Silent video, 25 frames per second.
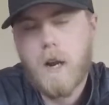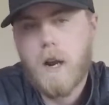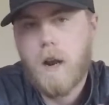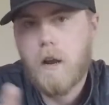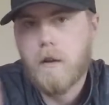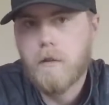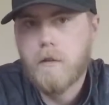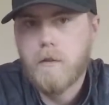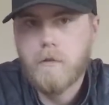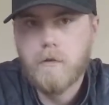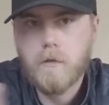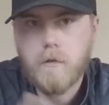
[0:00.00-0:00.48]

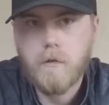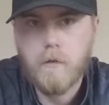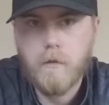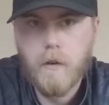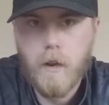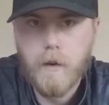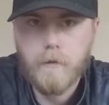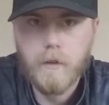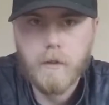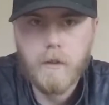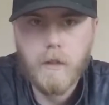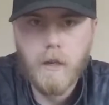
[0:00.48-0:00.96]
I use it
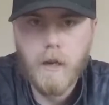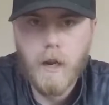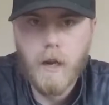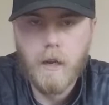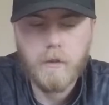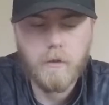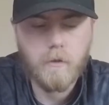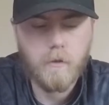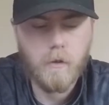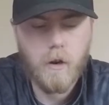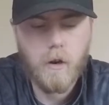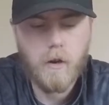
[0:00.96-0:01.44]
on everything
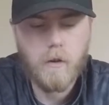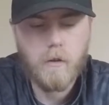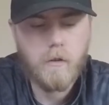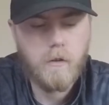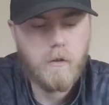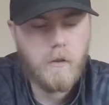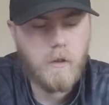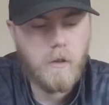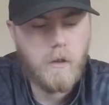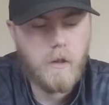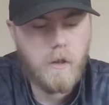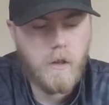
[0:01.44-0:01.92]
I
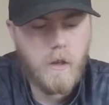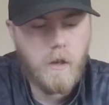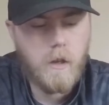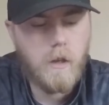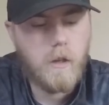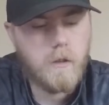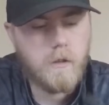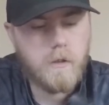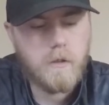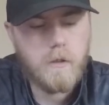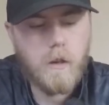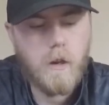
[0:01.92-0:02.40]
throw.
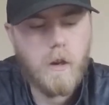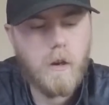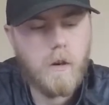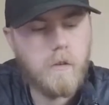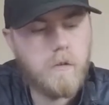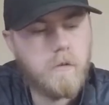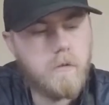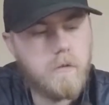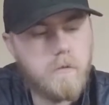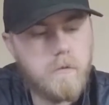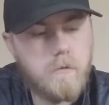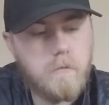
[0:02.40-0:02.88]

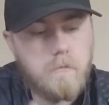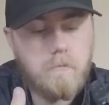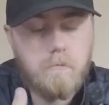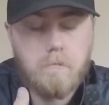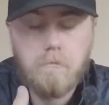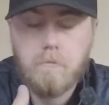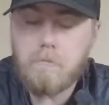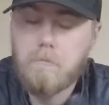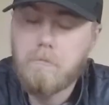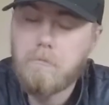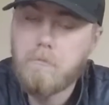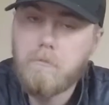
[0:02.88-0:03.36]
So
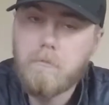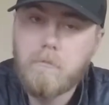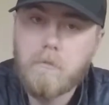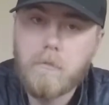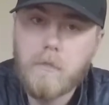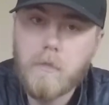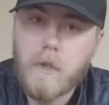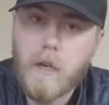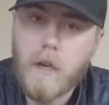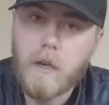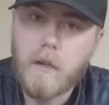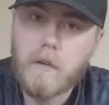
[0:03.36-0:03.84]

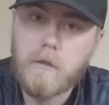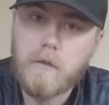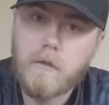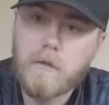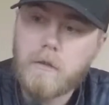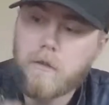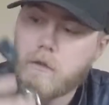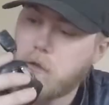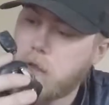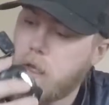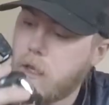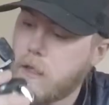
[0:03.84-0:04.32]
yeah,
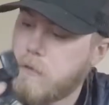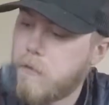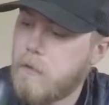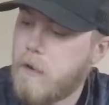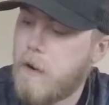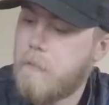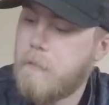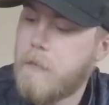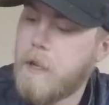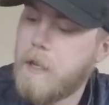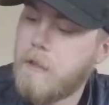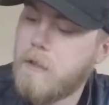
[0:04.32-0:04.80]
so that's what
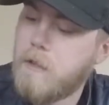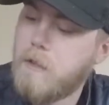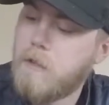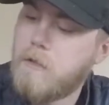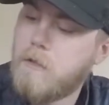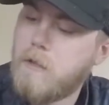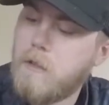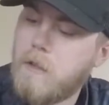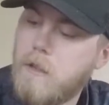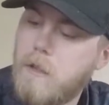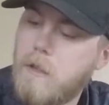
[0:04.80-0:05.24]
I've been using.